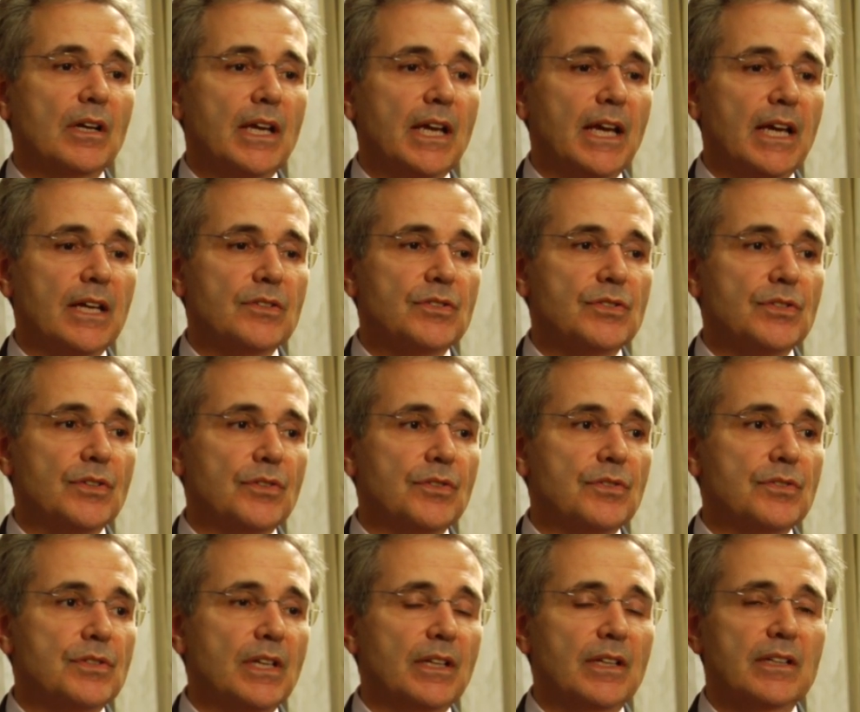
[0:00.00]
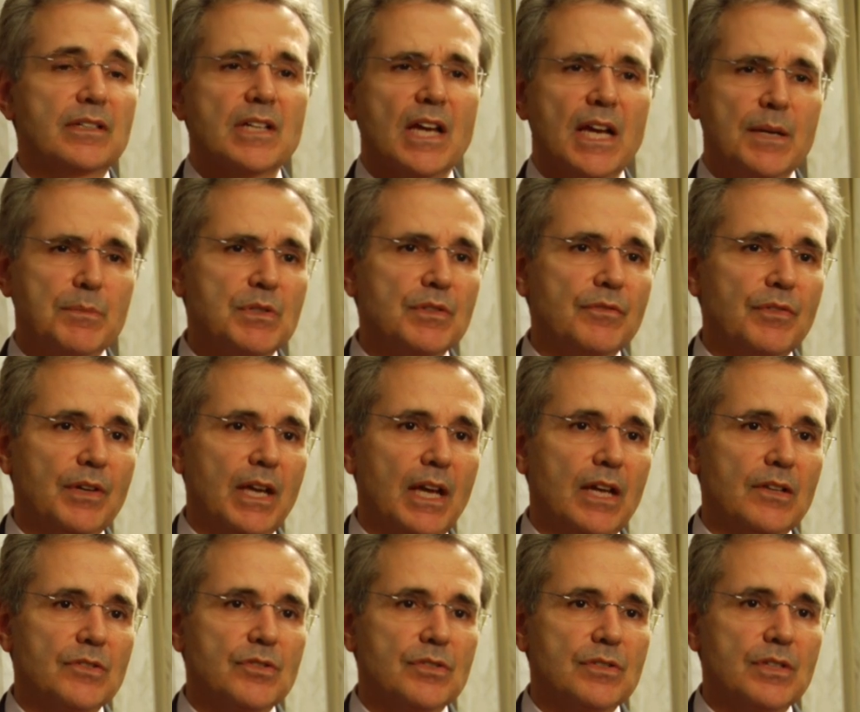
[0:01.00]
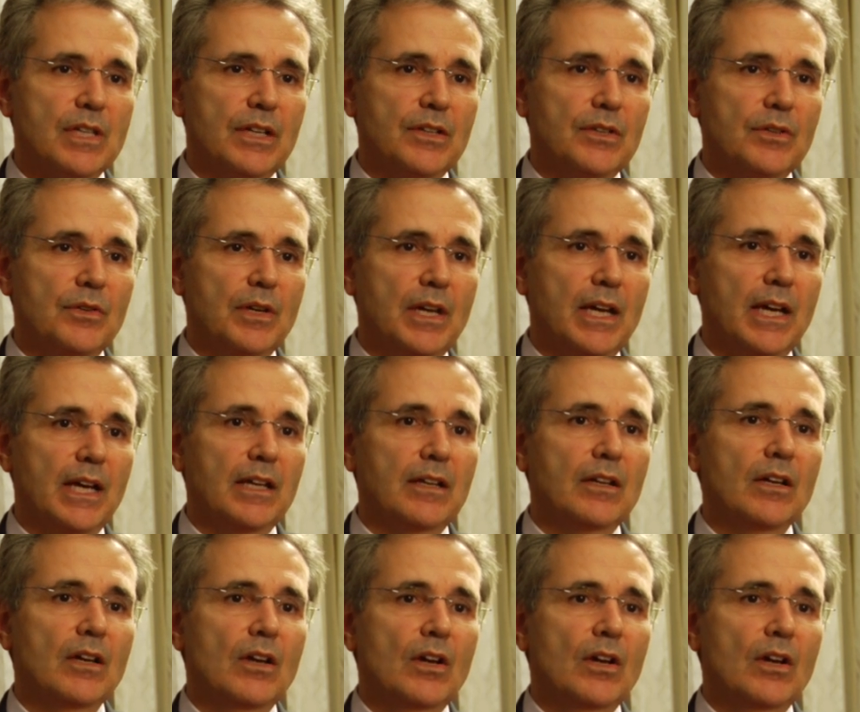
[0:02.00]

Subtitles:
cancers and the types of cancers that you get